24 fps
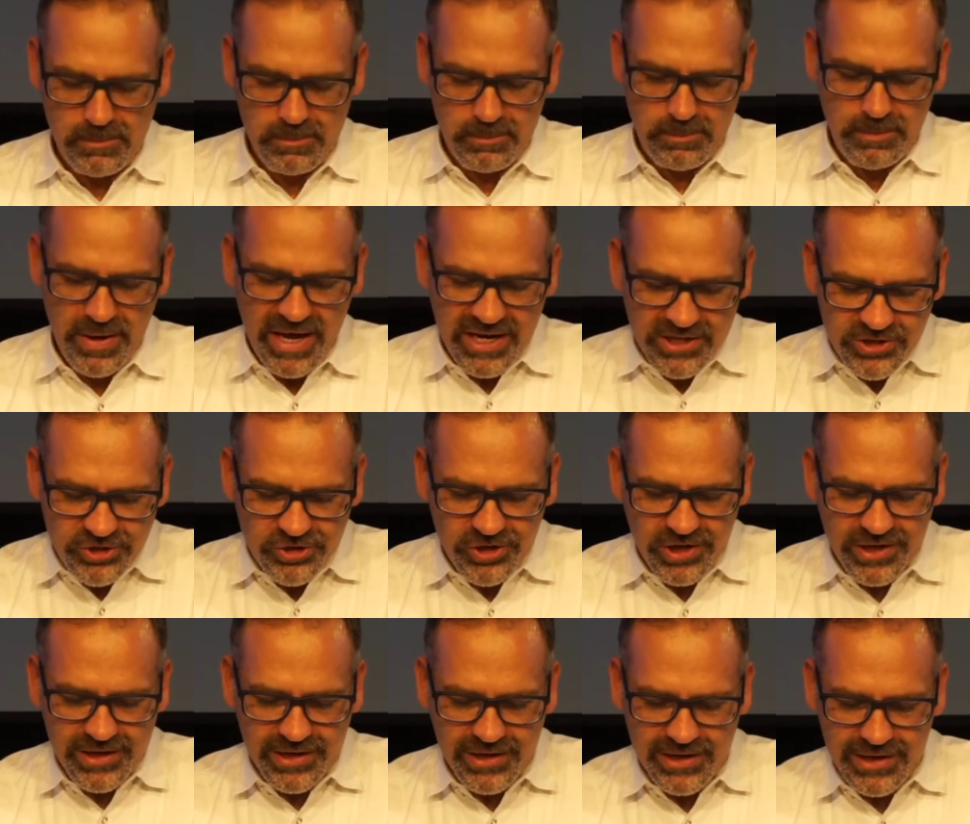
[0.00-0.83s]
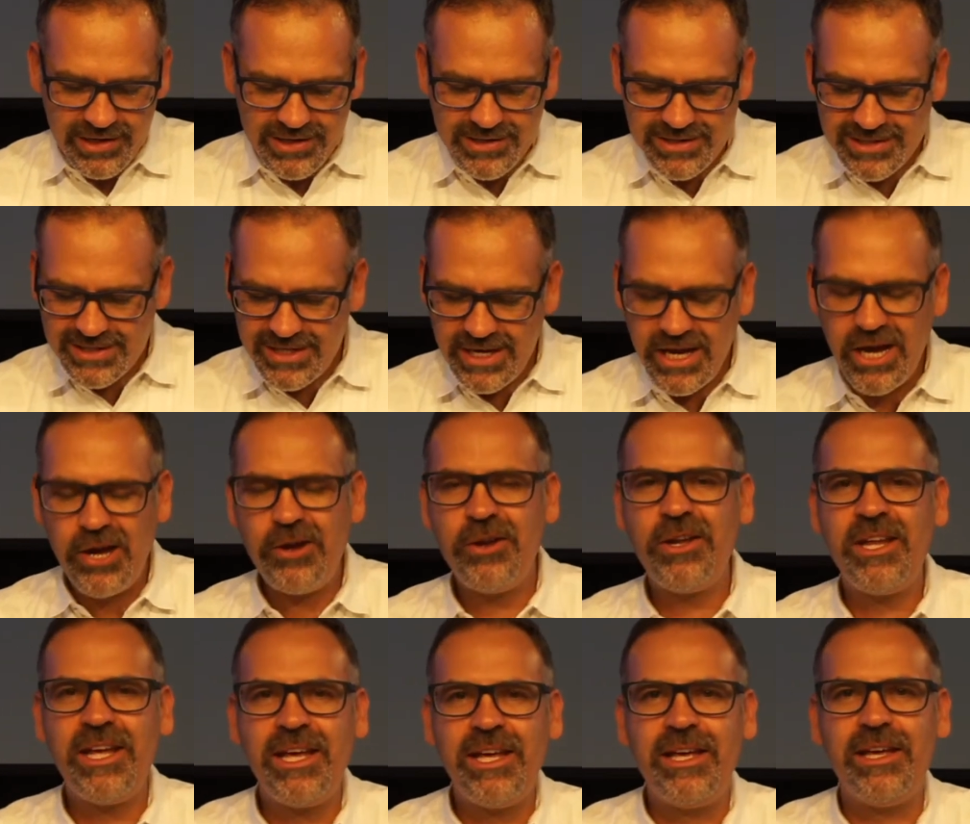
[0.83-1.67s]
Patrick
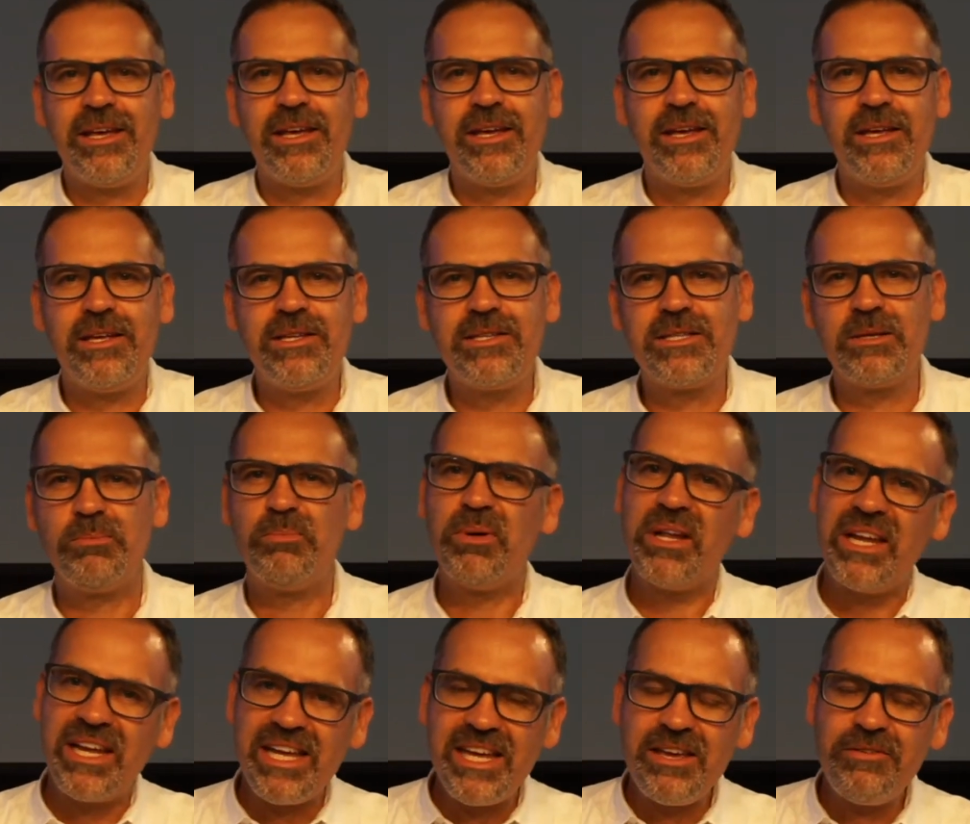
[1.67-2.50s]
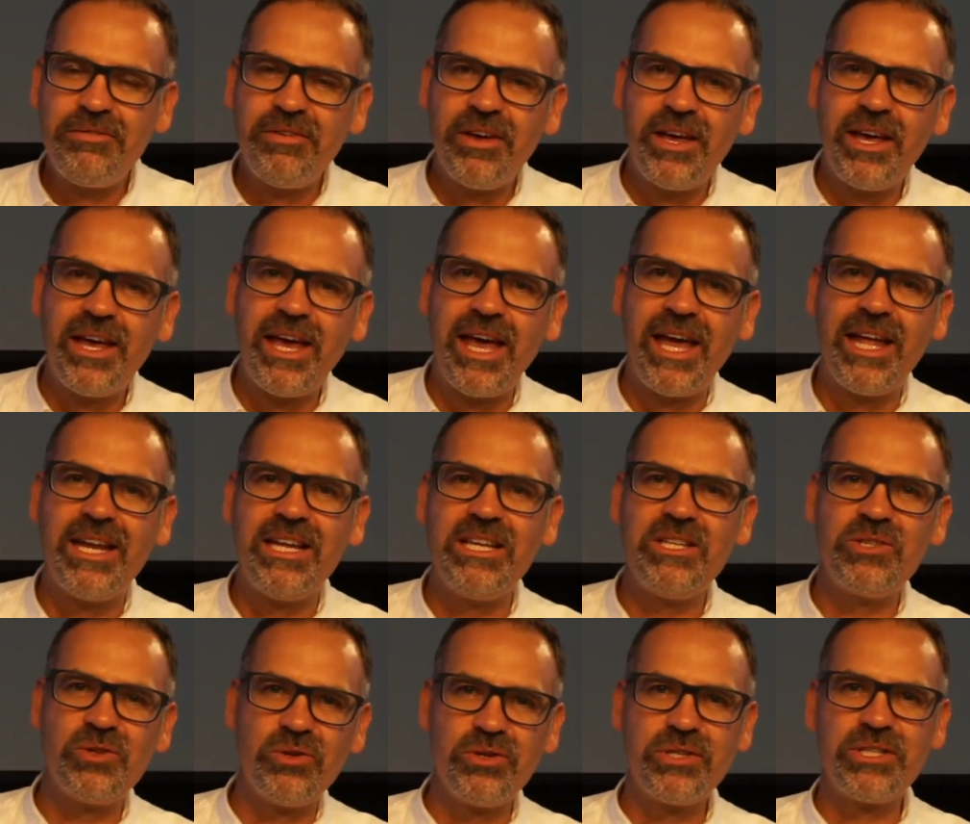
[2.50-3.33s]
Lencioni is a believer, and
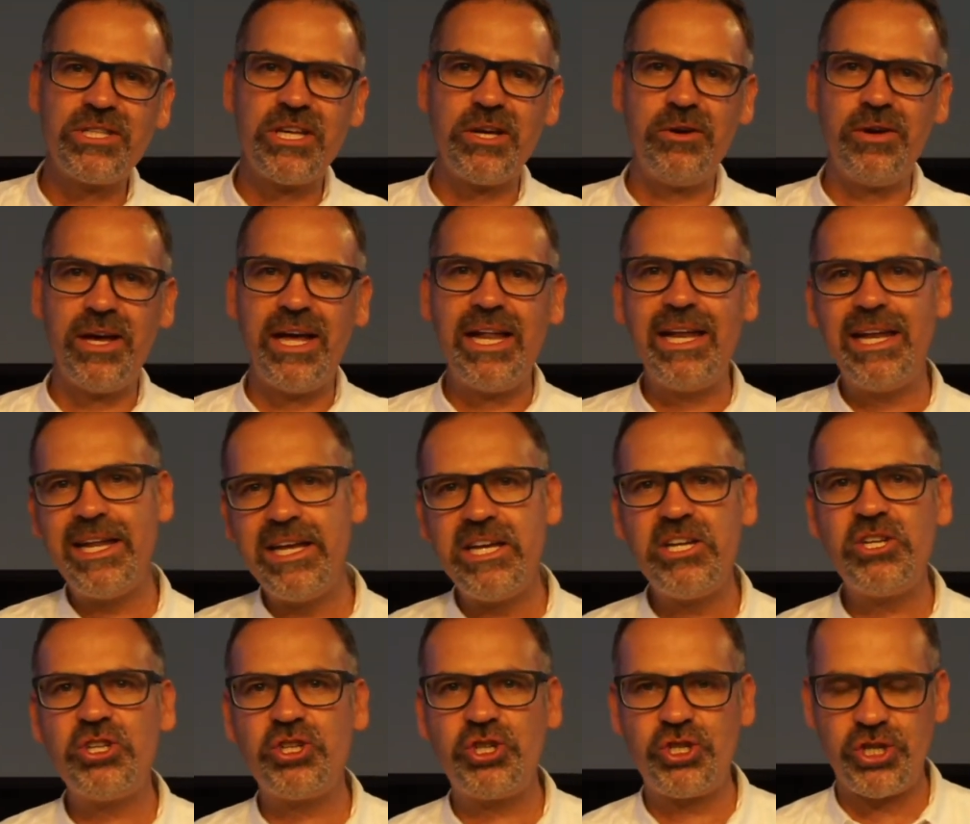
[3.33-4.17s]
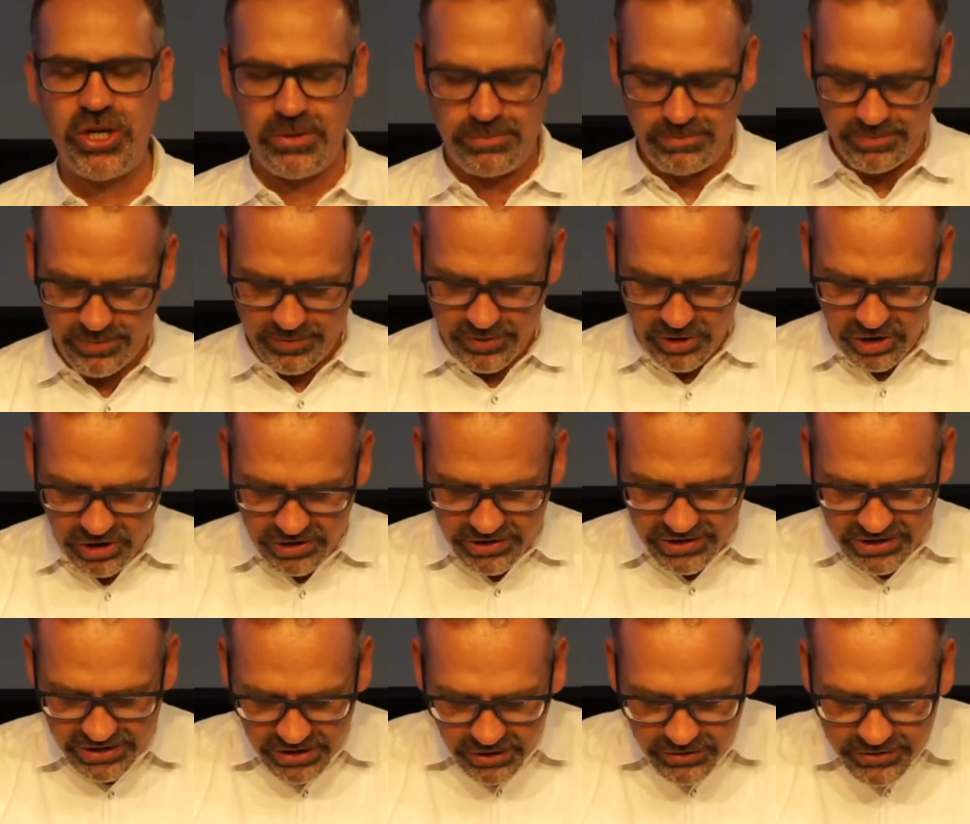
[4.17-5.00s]
he's also a leadership
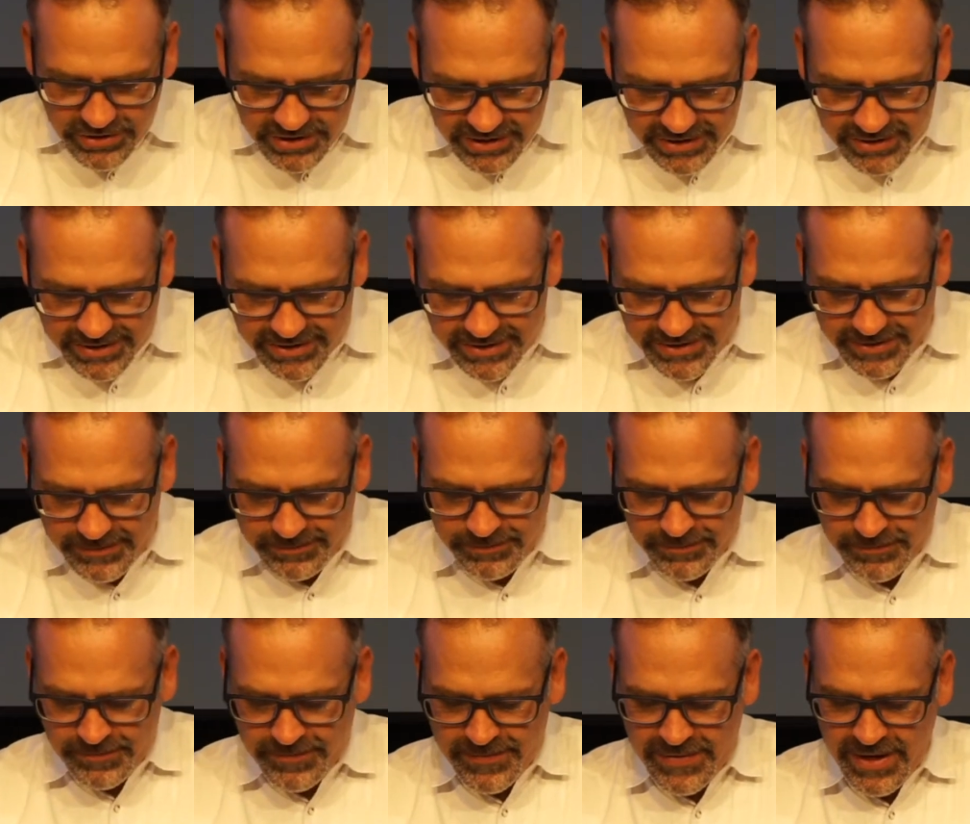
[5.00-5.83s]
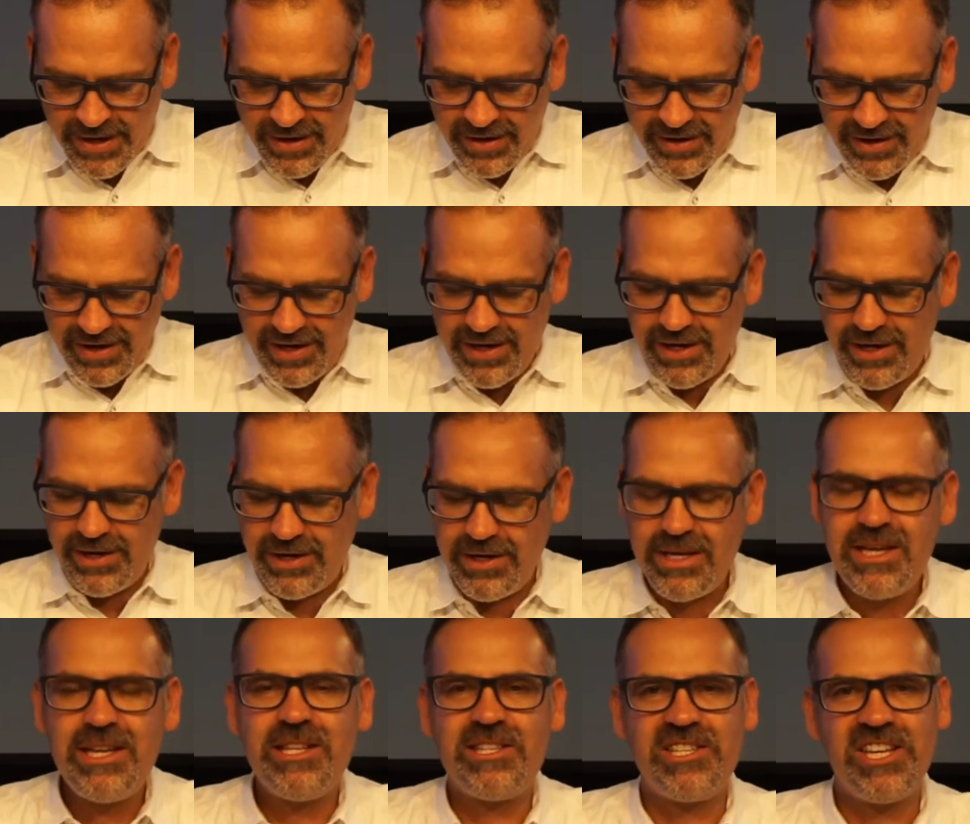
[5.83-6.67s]
consultant. And
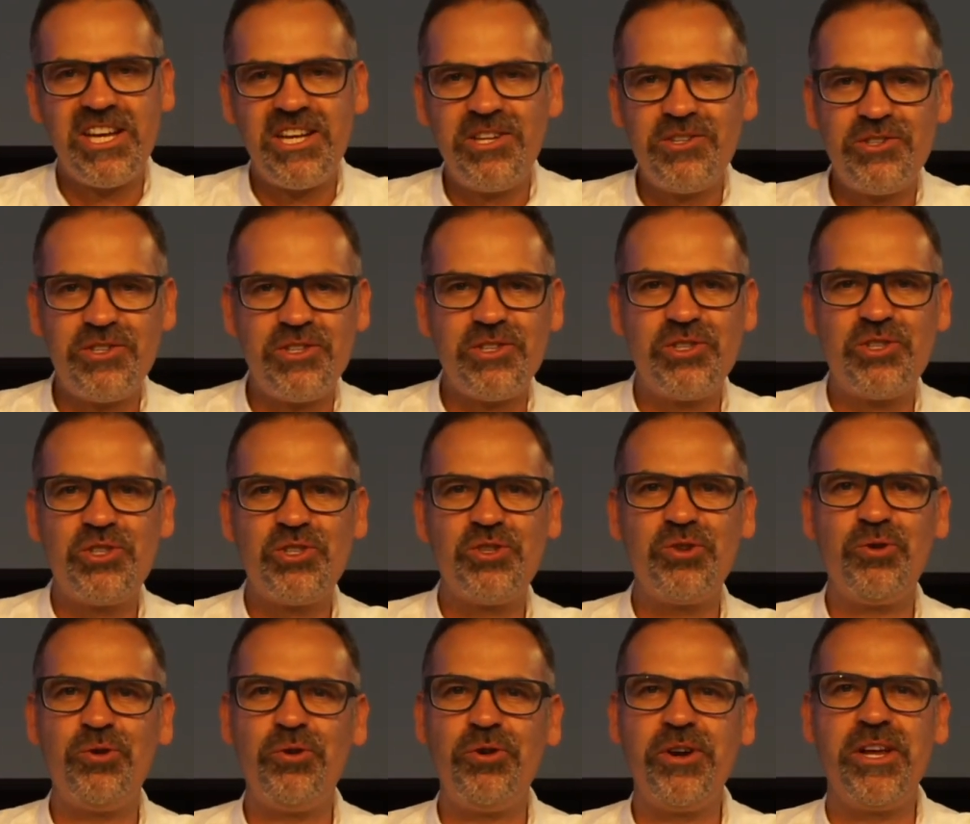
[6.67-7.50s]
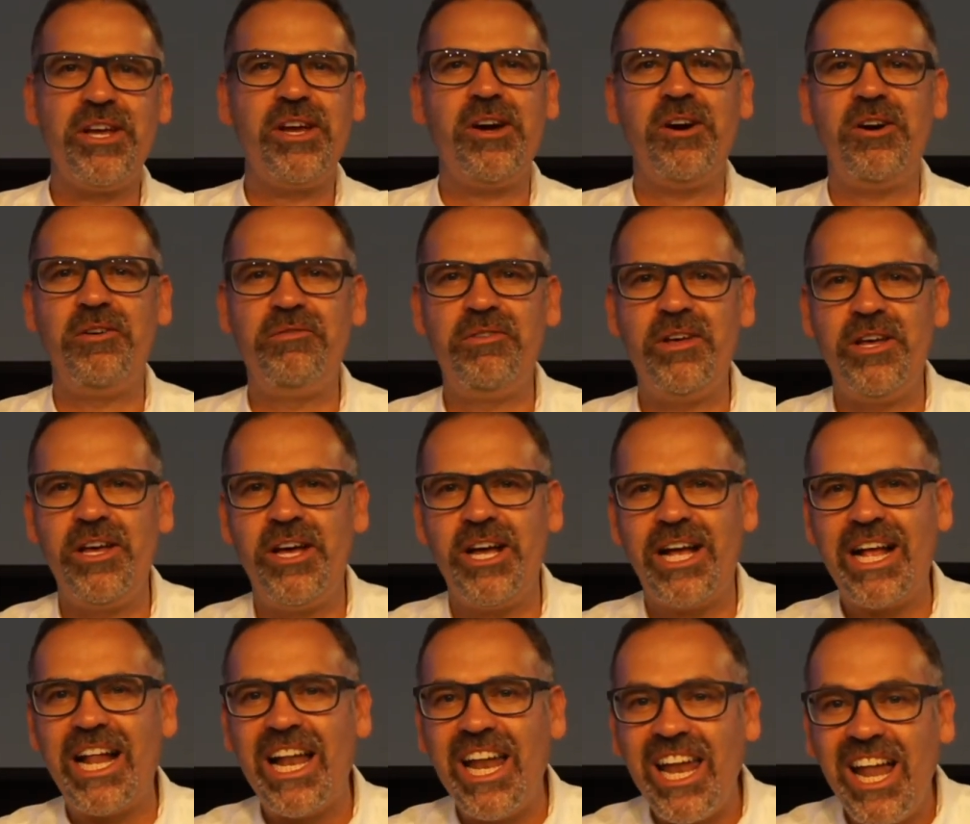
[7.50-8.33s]
he tells the story of
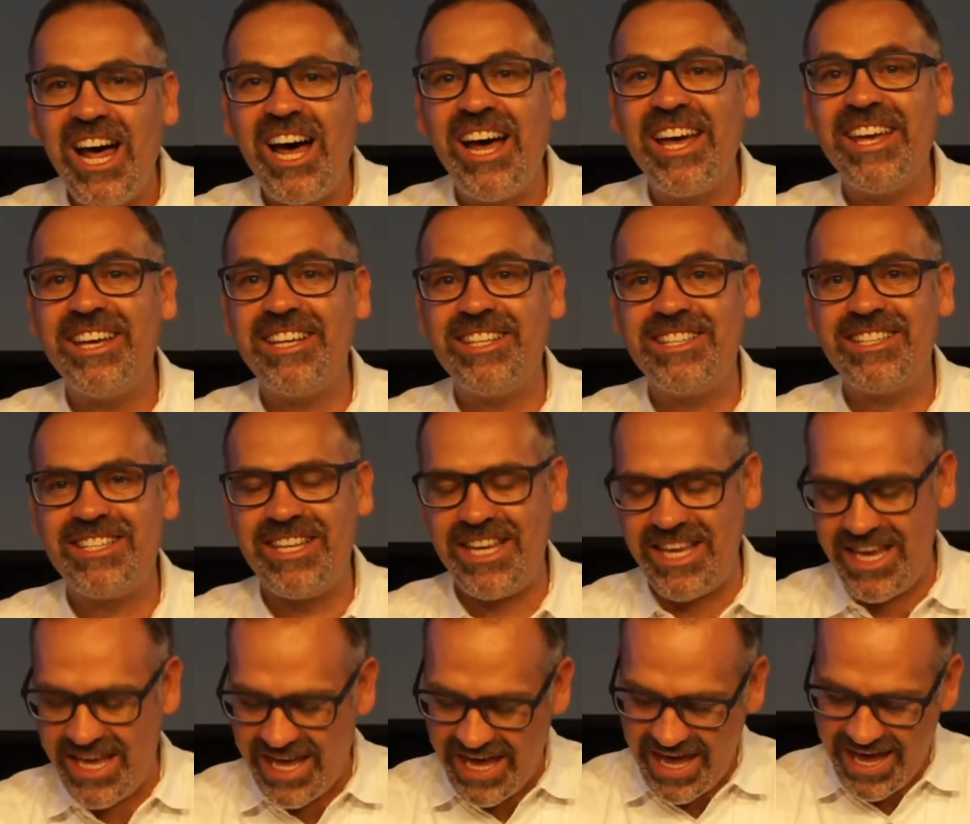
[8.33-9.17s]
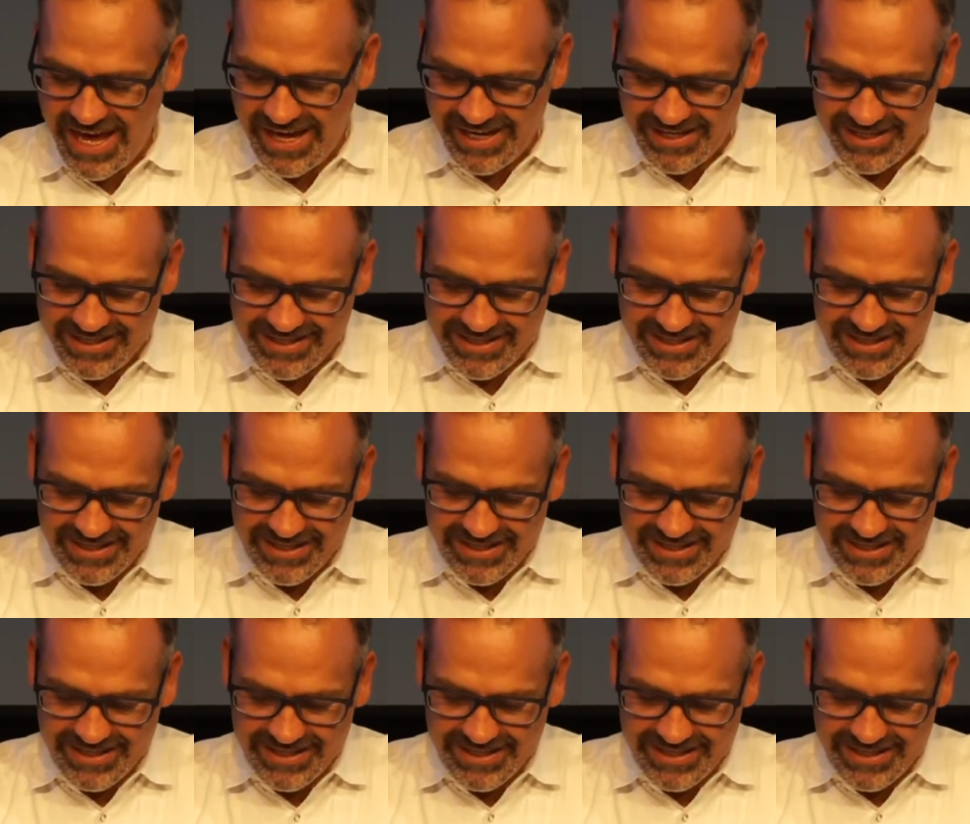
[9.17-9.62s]
a client he had.